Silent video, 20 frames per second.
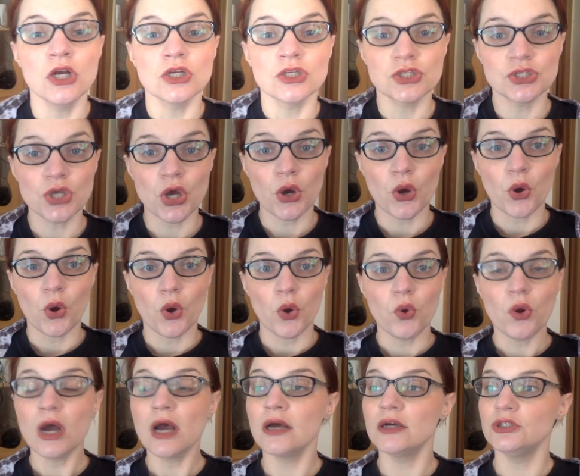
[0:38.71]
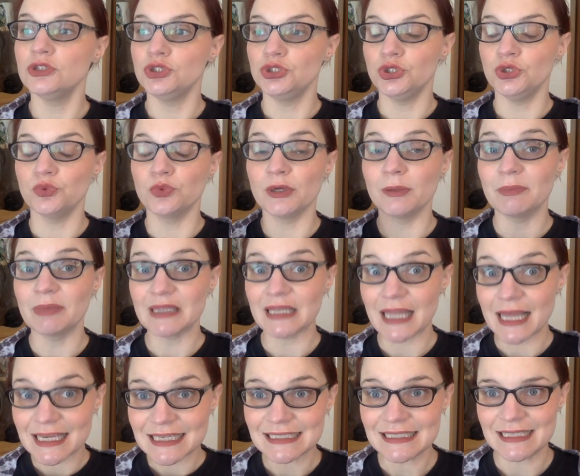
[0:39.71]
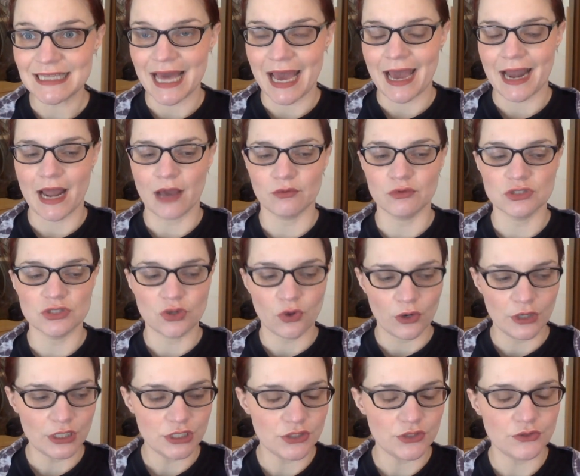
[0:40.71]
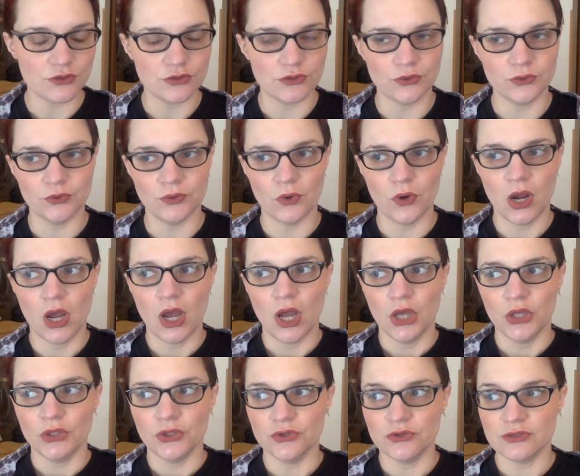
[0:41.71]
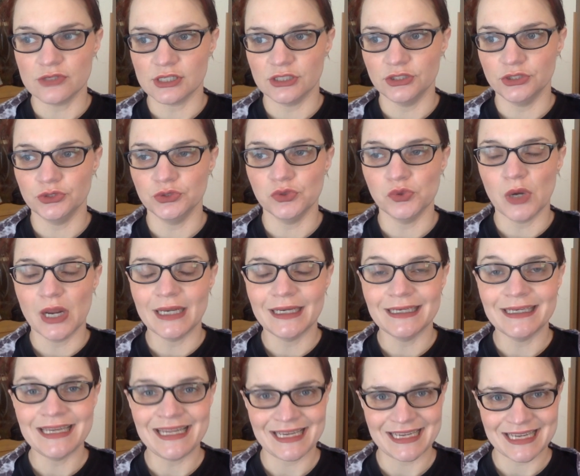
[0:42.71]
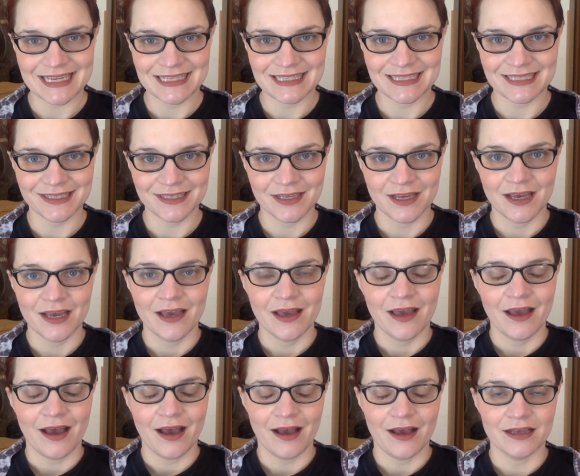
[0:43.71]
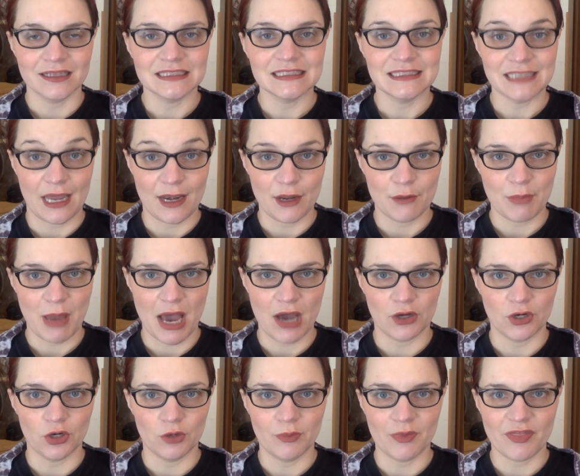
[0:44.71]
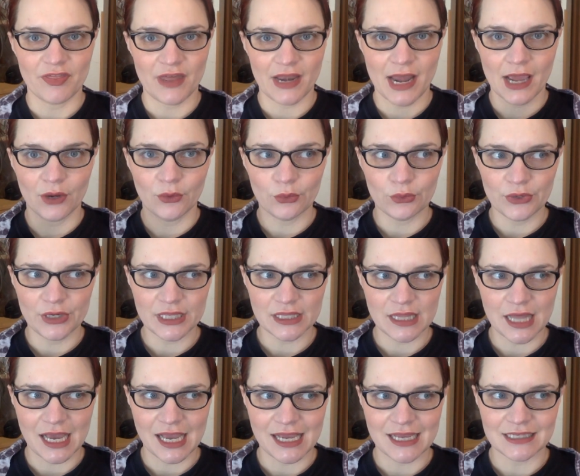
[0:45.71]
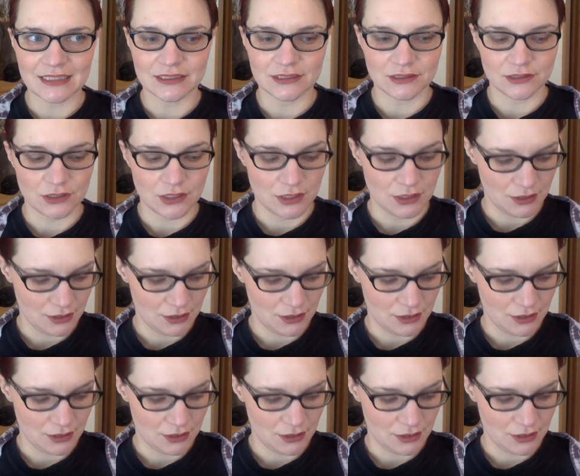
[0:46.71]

So to replace that, I was going to use a new NYX setting powder, but then I realized,